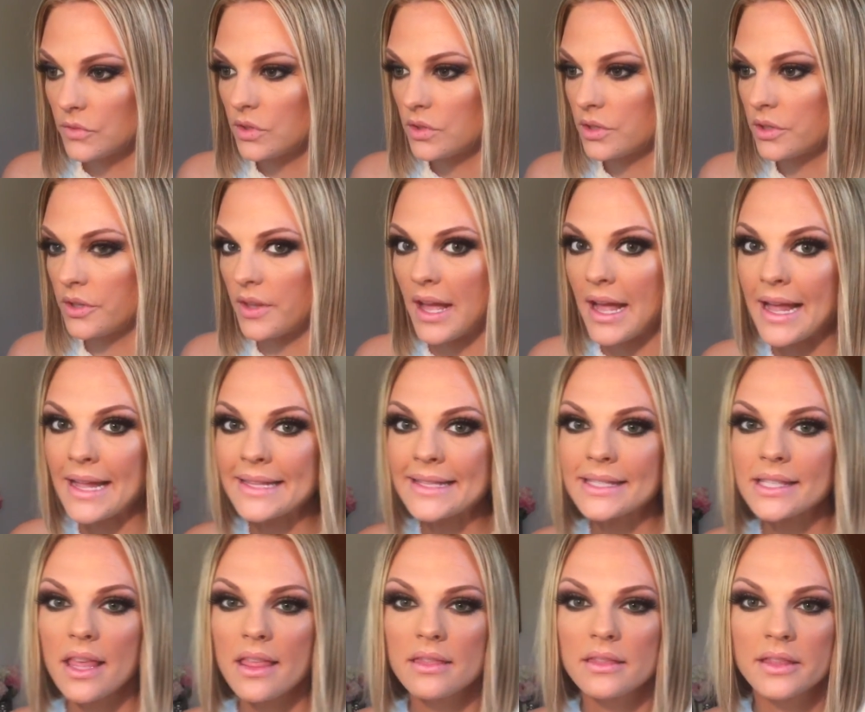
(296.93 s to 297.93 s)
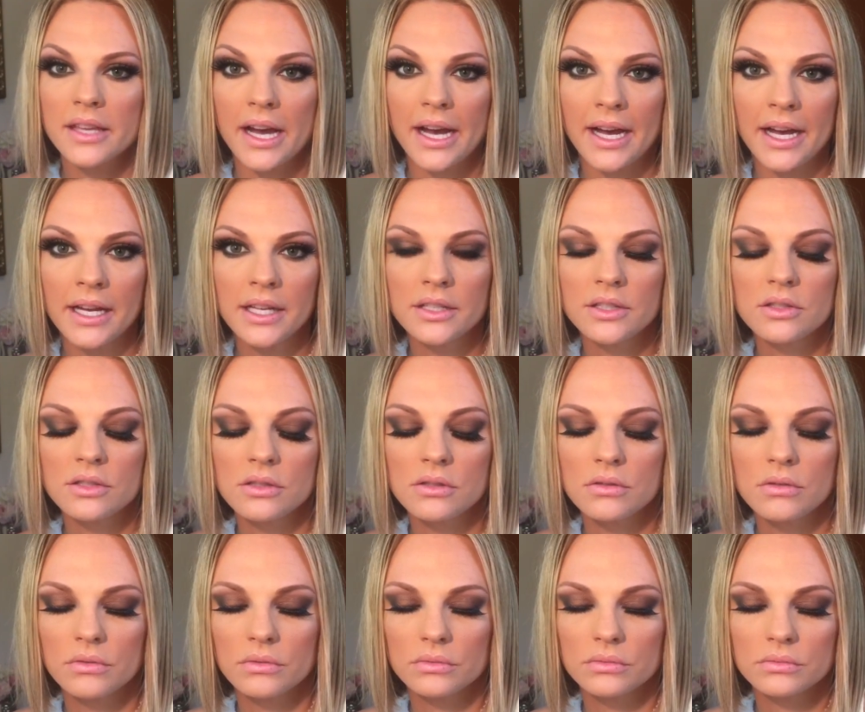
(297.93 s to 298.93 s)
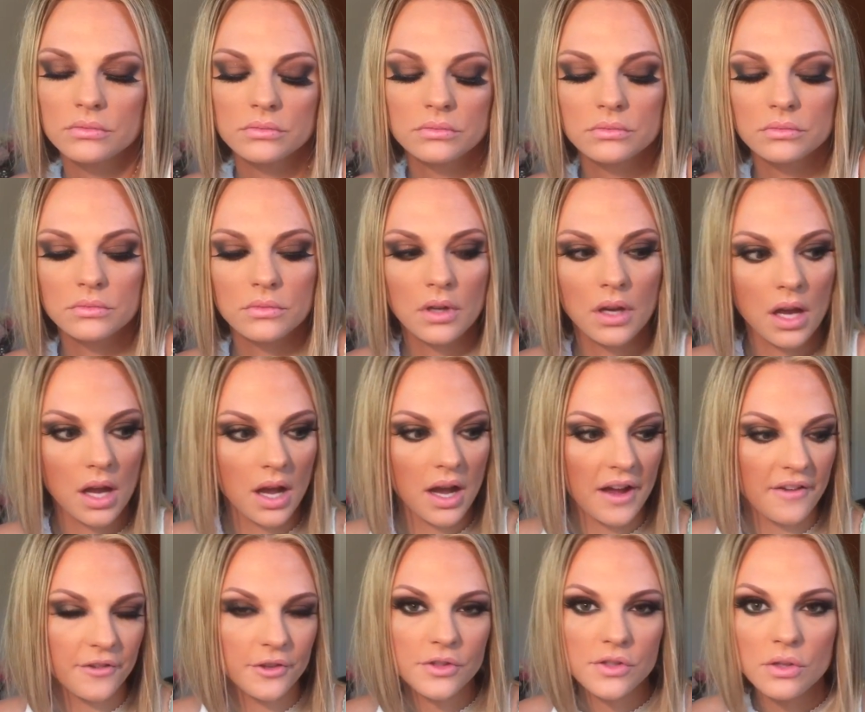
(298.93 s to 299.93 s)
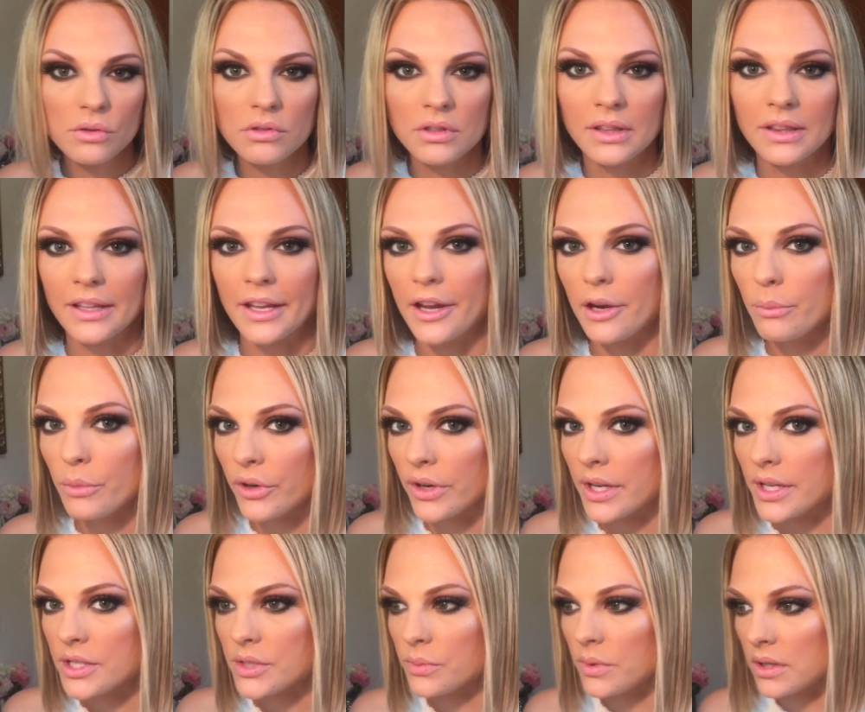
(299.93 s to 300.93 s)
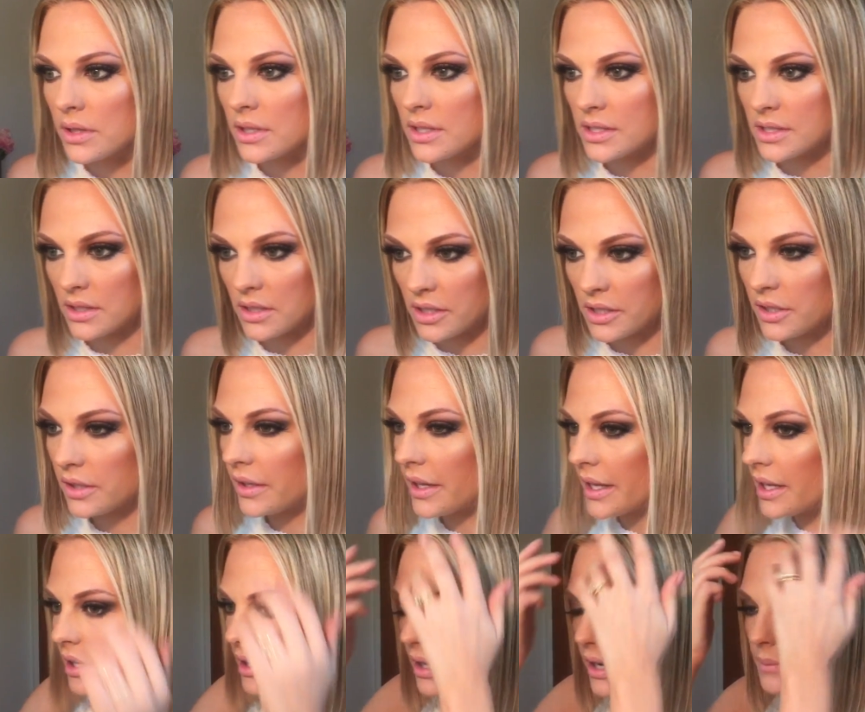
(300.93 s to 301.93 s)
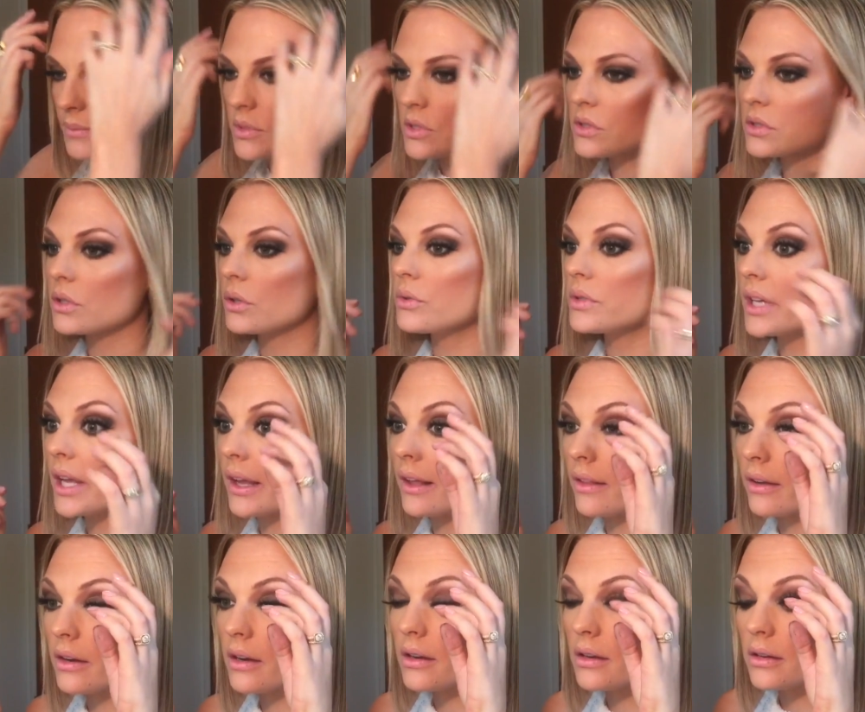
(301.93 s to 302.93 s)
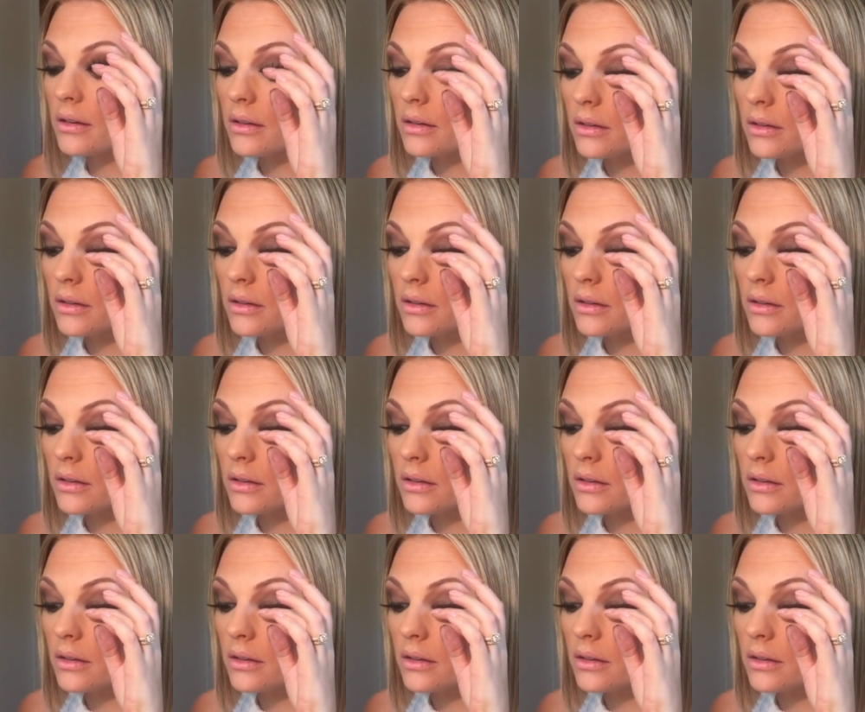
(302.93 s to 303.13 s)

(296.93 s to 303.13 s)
So that's that. I feel so glamorous with this look. Like, I'm so Taylor.